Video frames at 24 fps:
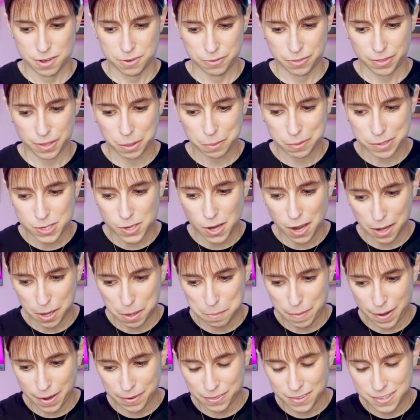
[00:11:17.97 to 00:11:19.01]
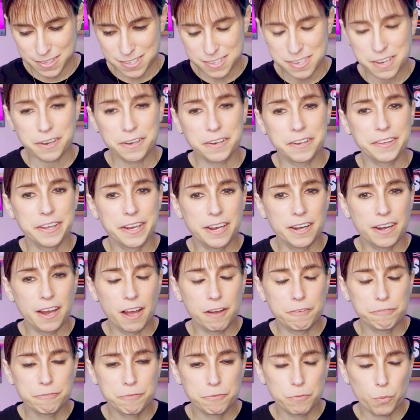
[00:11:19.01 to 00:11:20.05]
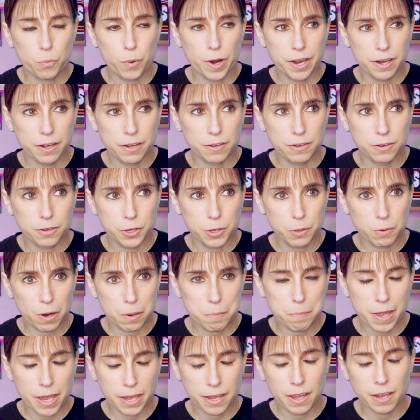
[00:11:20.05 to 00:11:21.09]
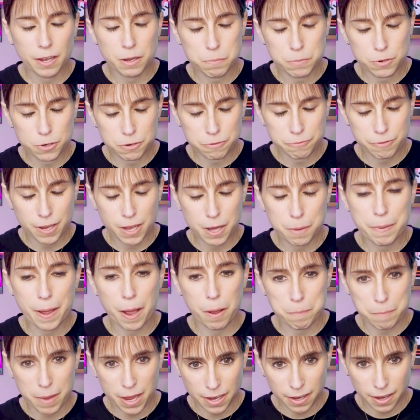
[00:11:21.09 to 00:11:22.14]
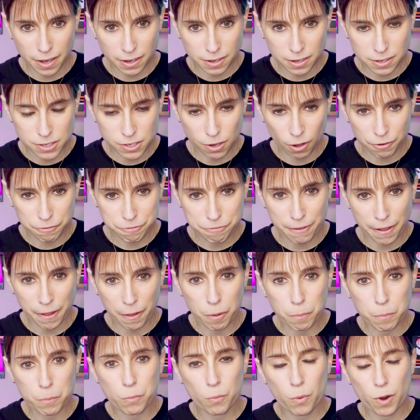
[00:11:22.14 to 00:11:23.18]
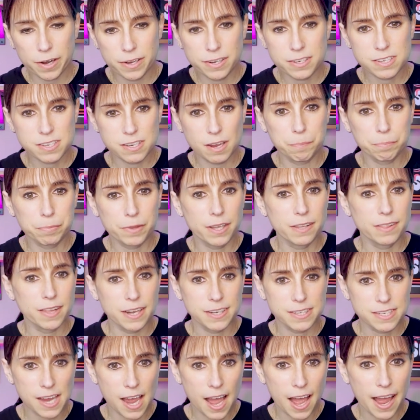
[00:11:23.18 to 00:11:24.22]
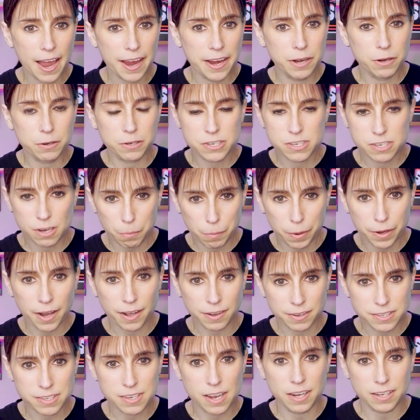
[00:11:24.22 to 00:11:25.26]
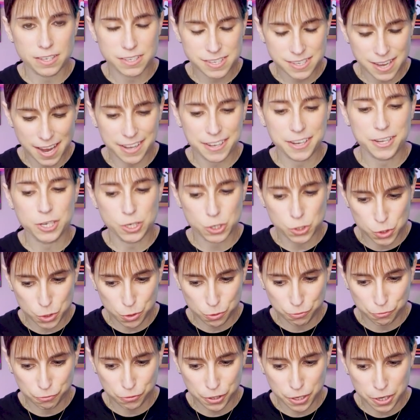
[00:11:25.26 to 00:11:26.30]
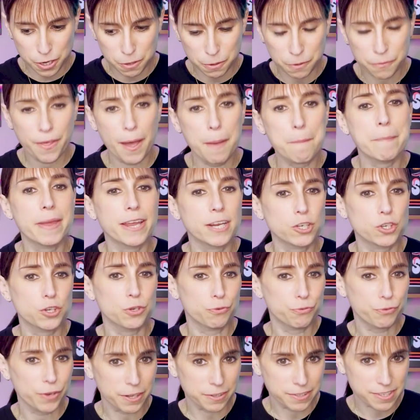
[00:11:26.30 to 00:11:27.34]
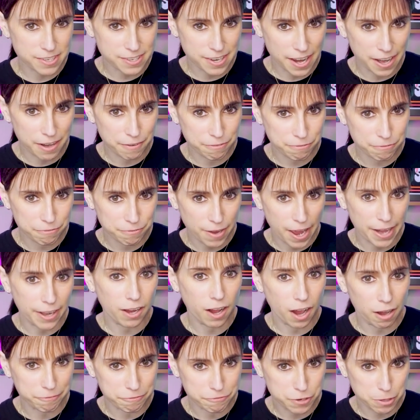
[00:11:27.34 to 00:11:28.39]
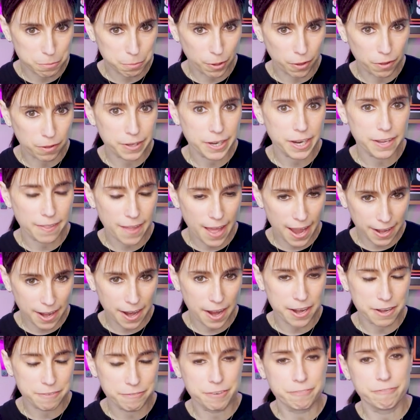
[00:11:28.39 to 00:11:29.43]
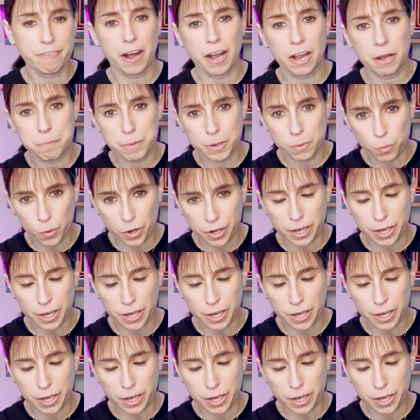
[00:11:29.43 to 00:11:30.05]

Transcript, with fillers: I don't think we talk about this nearly enough. When you are making a movie about making an adult film, what is something that Ti or someone else on set can do for you that makes you feel safe and comfortable in that kind of environment